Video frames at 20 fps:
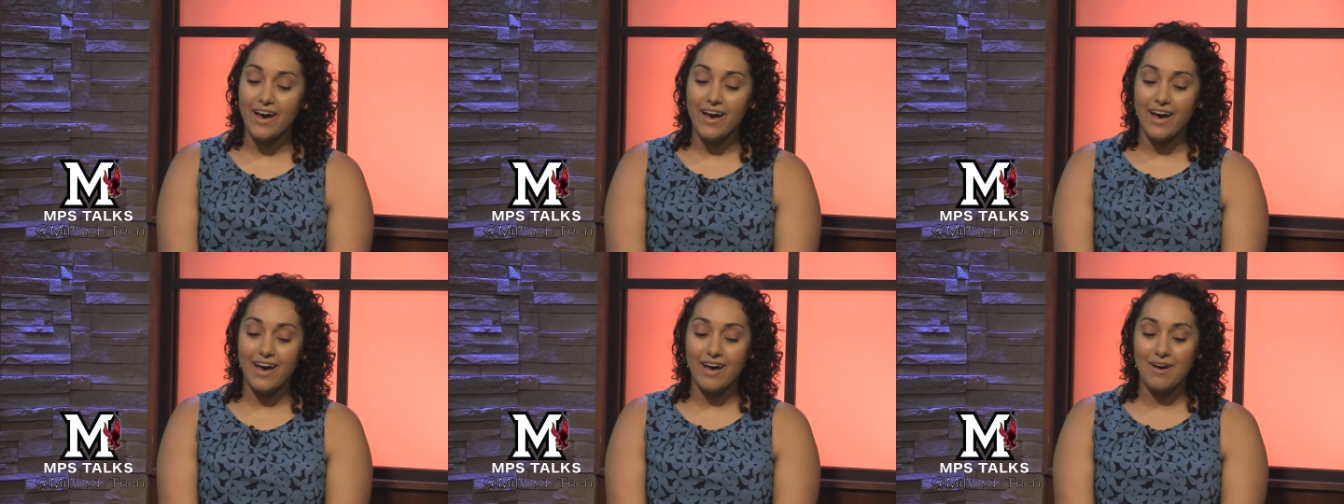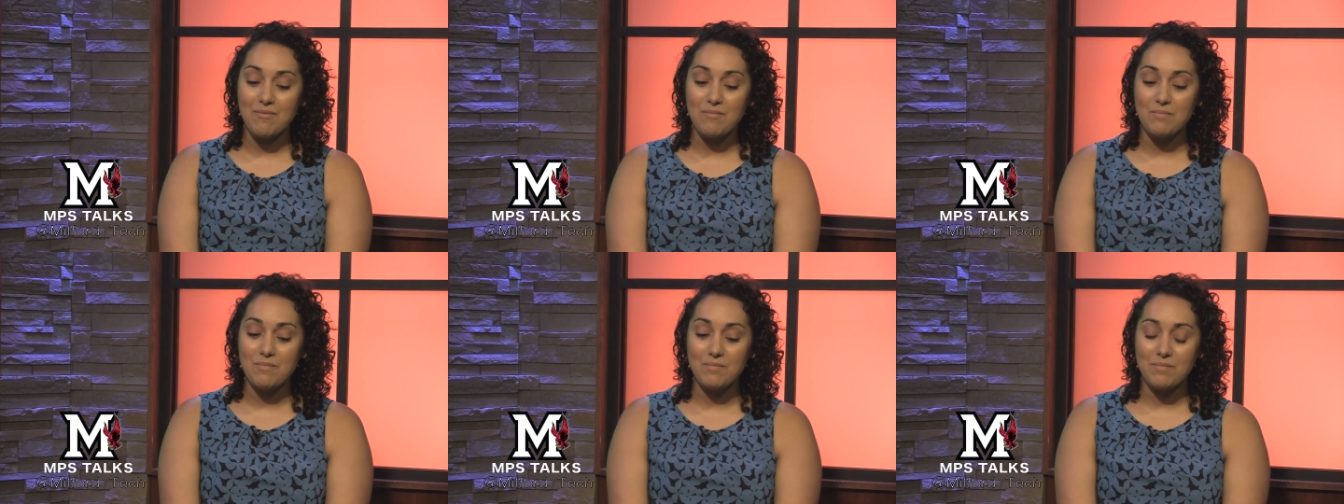
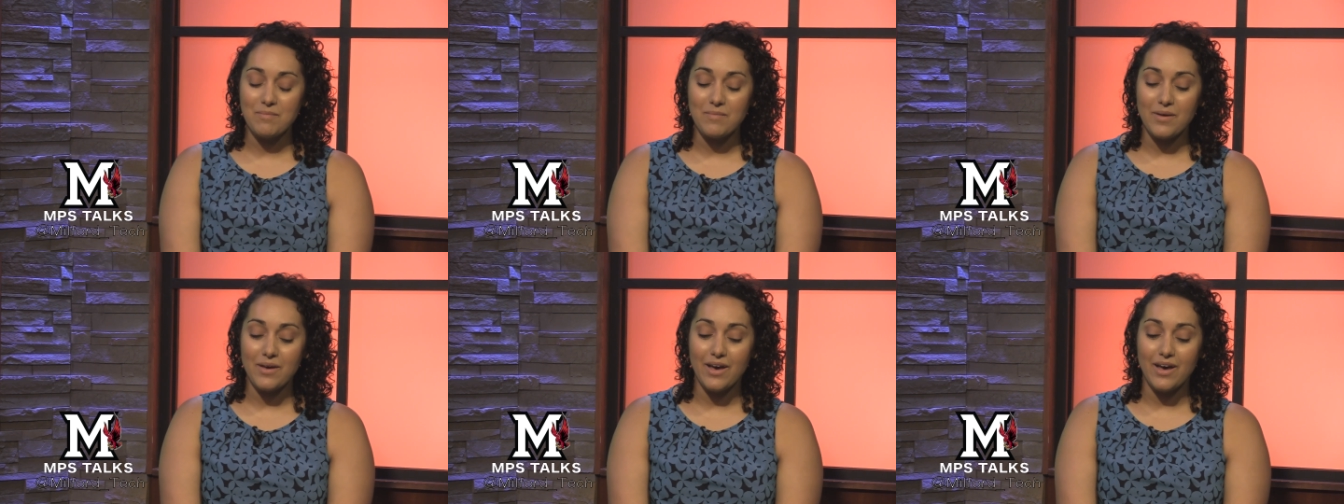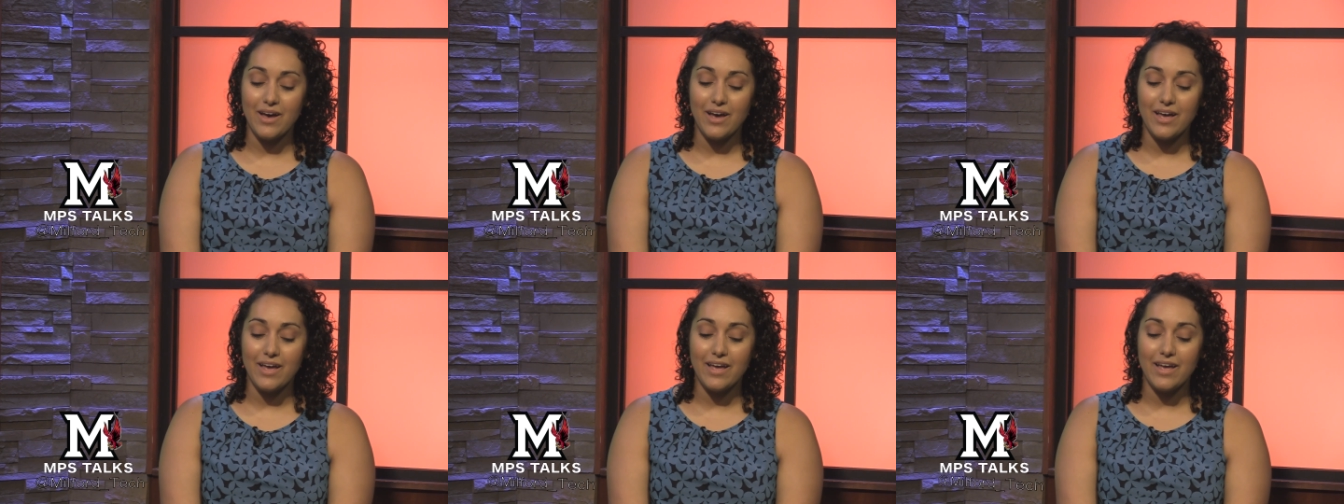Um,
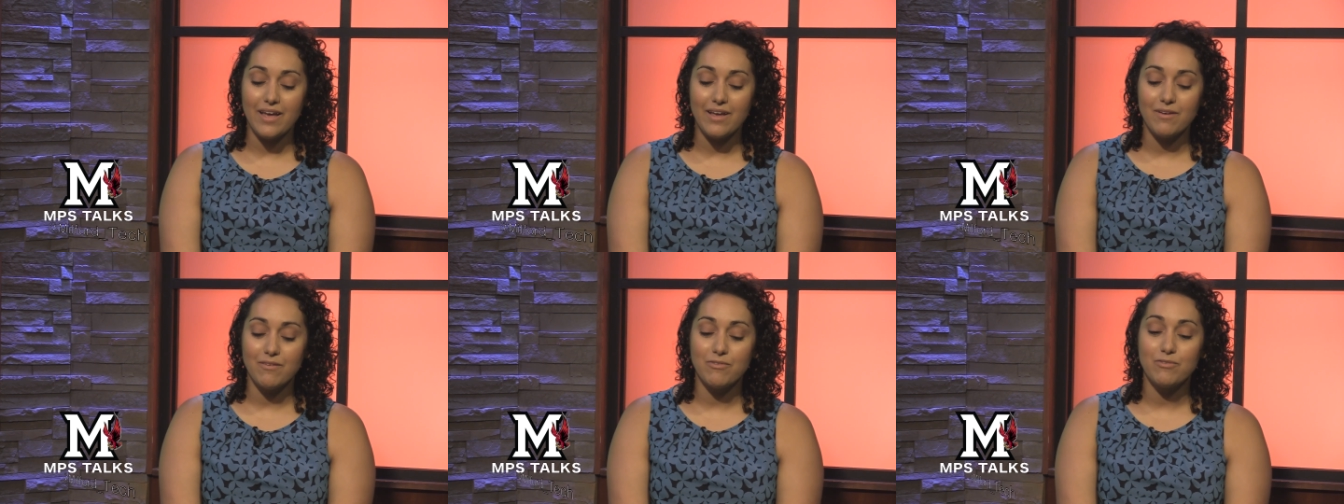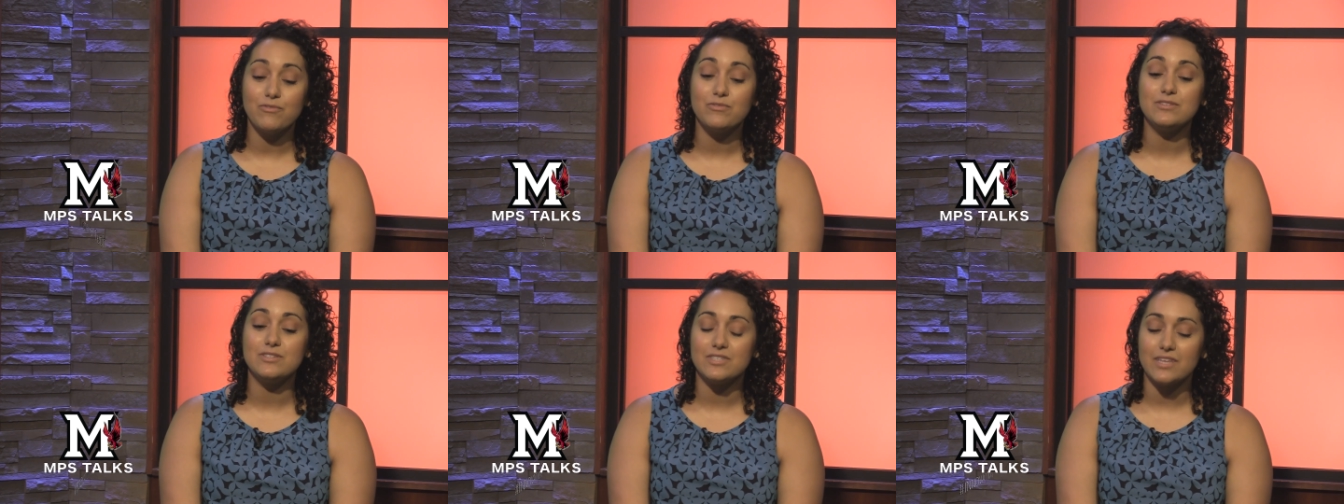
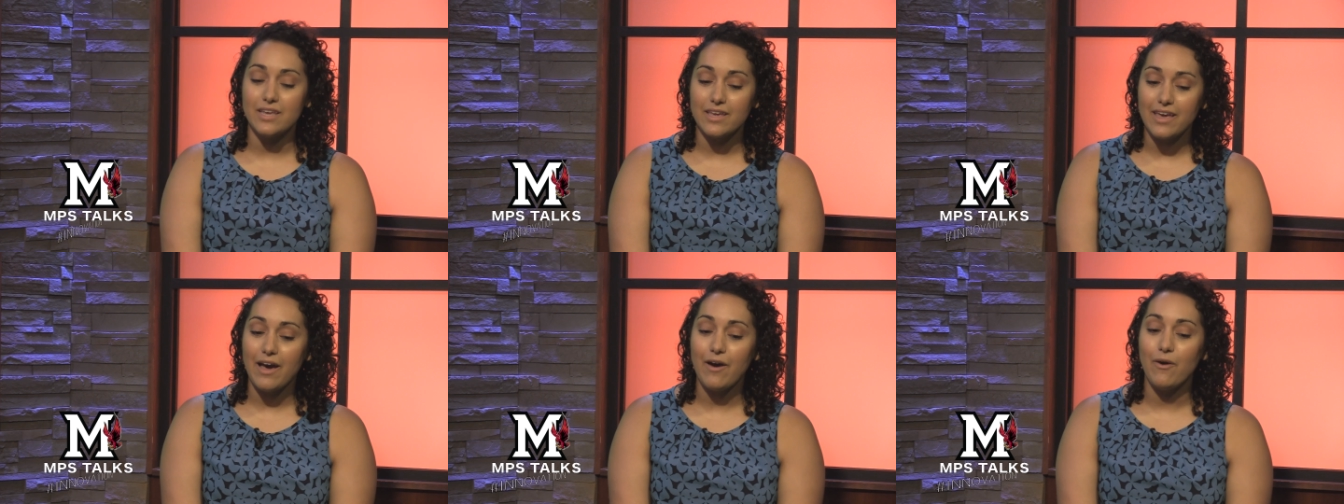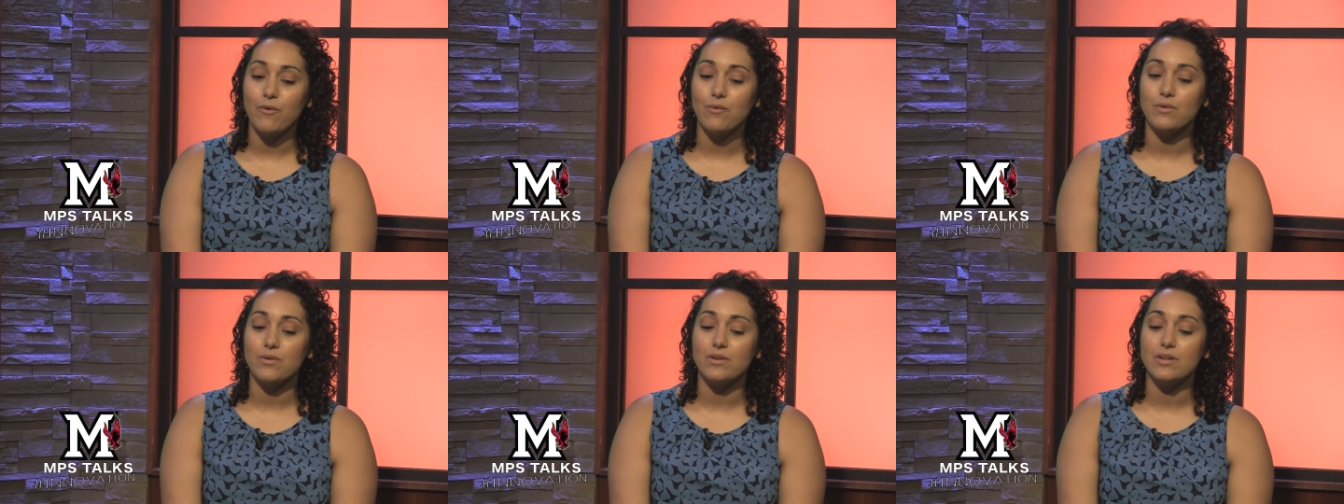seek
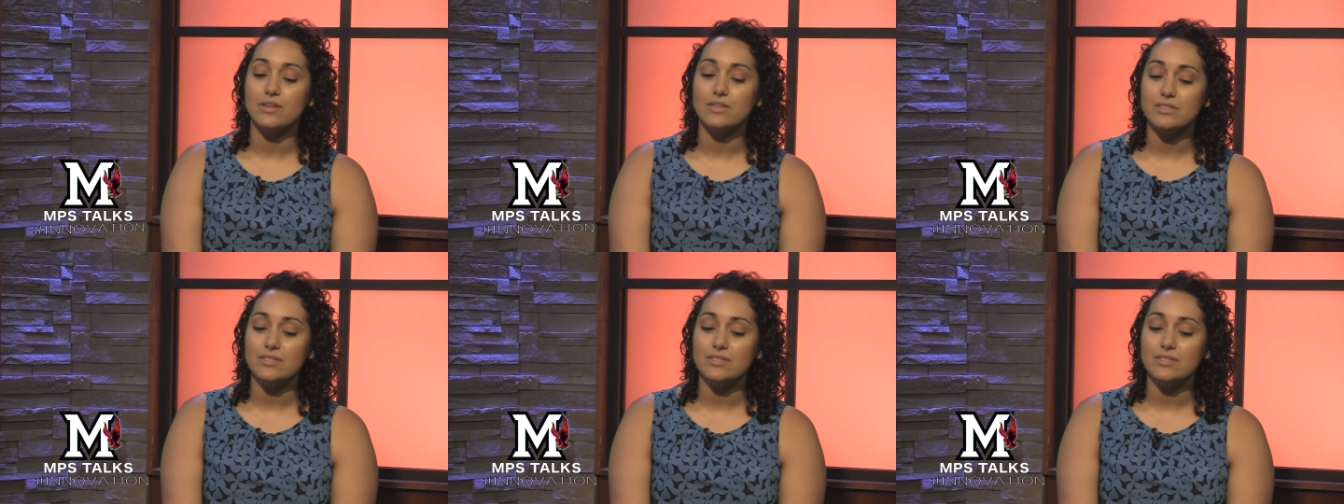out